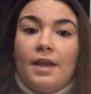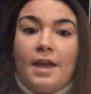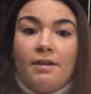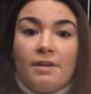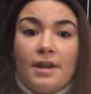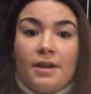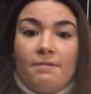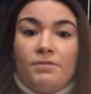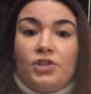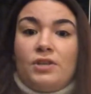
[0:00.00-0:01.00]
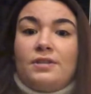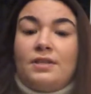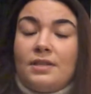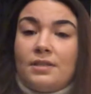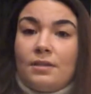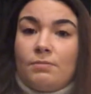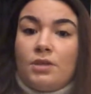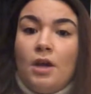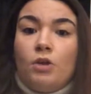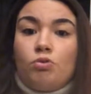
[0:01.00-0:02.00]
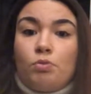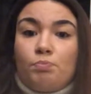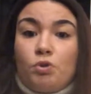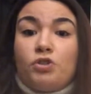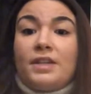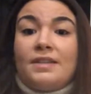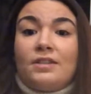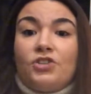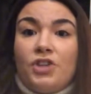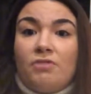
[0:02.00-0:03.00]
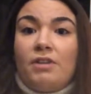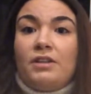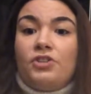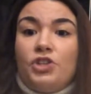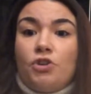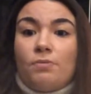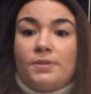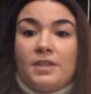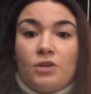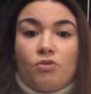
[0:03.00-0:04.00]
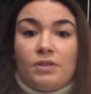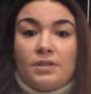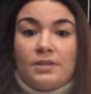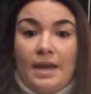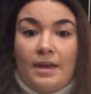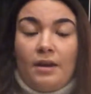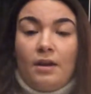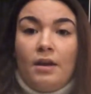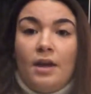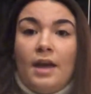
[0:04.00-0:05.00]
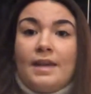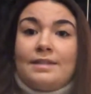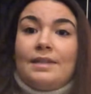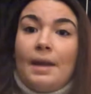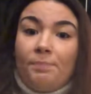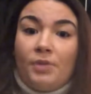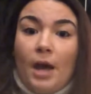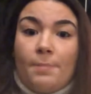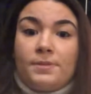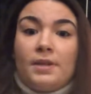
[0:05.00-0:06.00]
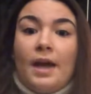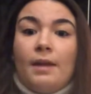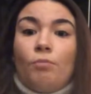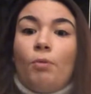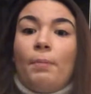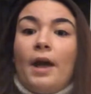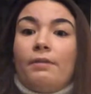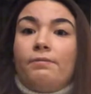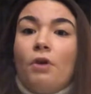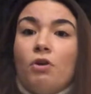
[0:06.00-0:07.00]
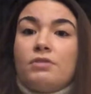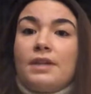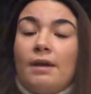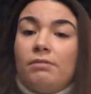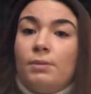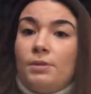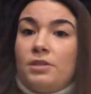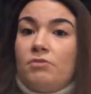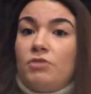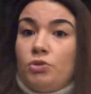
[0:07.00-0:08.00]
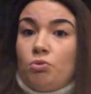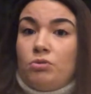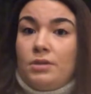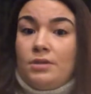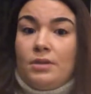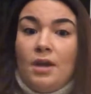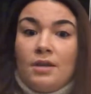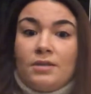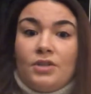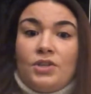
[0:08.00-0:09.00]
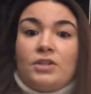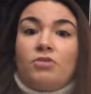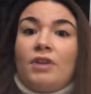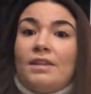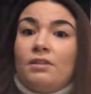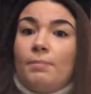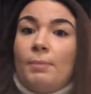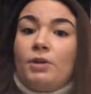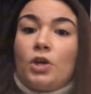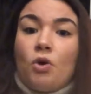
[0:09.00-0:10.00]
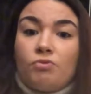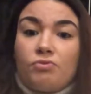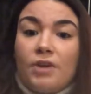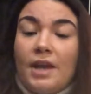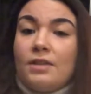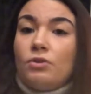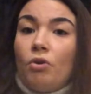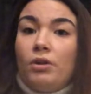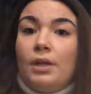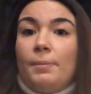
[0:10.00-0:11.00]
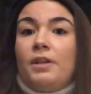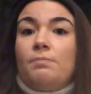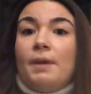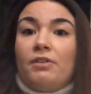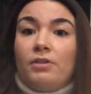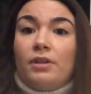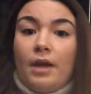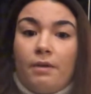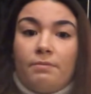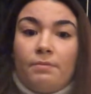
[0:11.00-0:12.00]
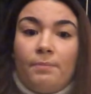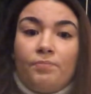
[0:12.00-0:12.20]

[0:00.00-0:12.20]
area-efficient systems to process the generated genome sequence data, as laptops and mobile phones have limited resources, such as greater memory constraints or limited battery life.